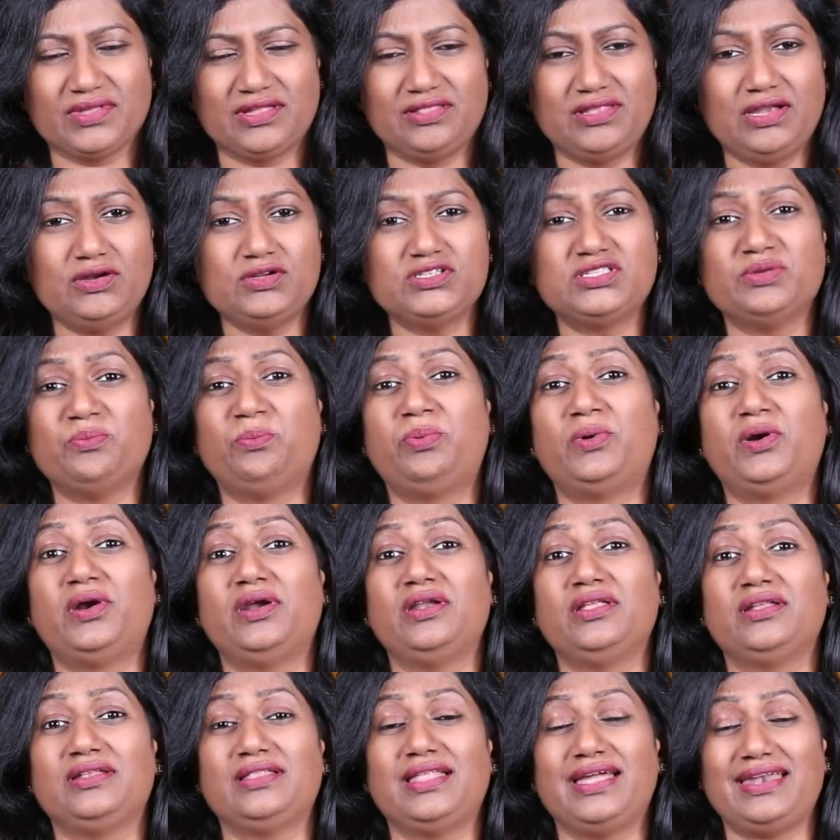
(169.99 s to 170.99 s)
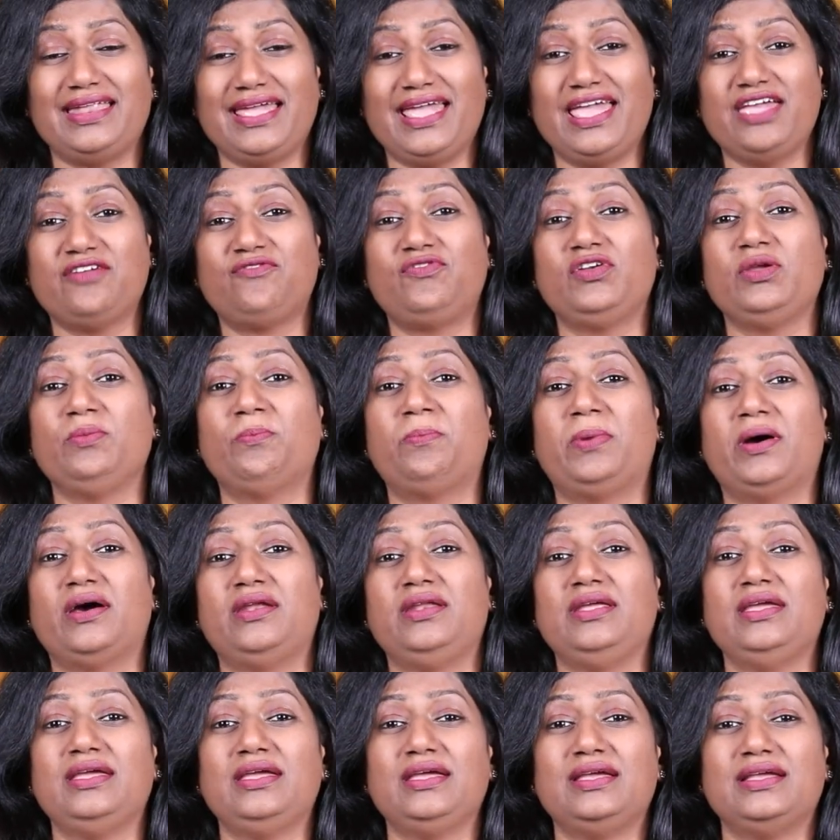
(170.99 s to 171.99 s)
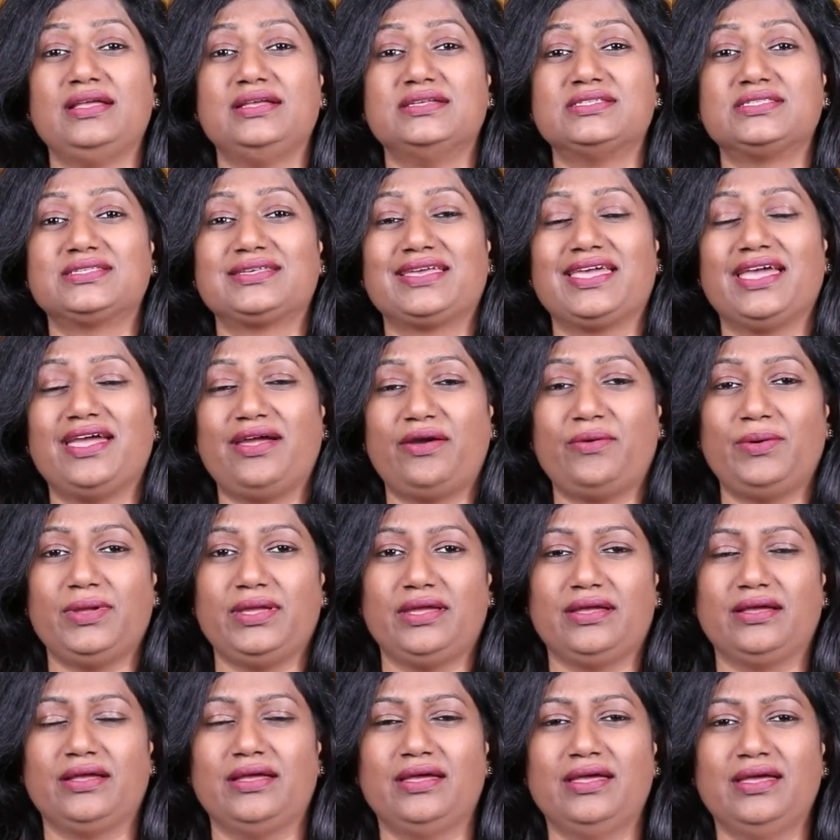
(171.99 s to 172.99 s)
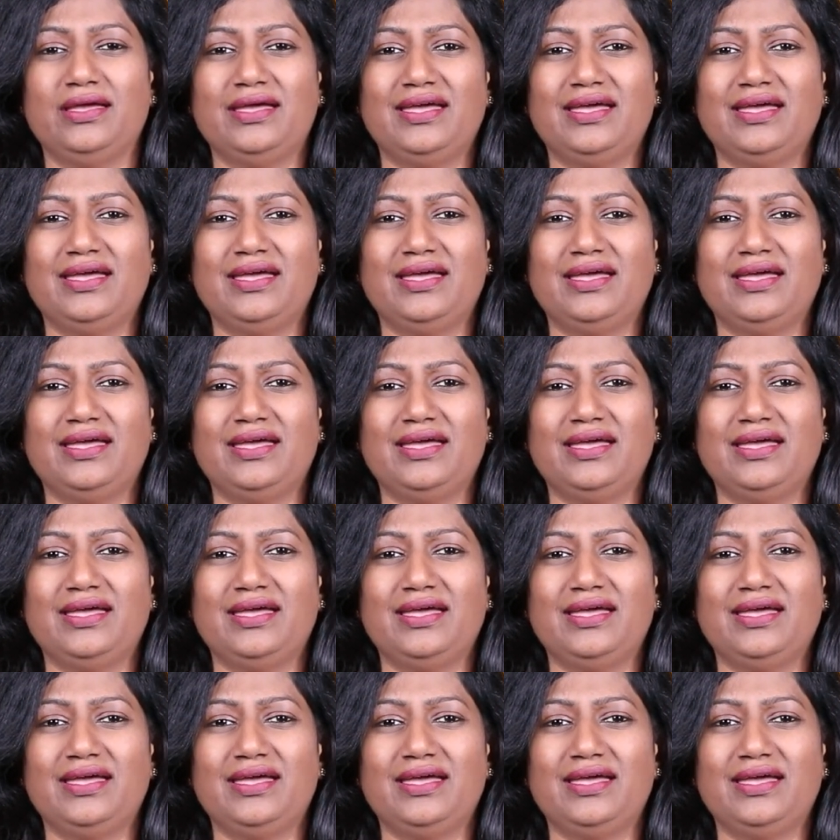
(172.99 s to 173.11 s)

There's a burden that everybody is carrying.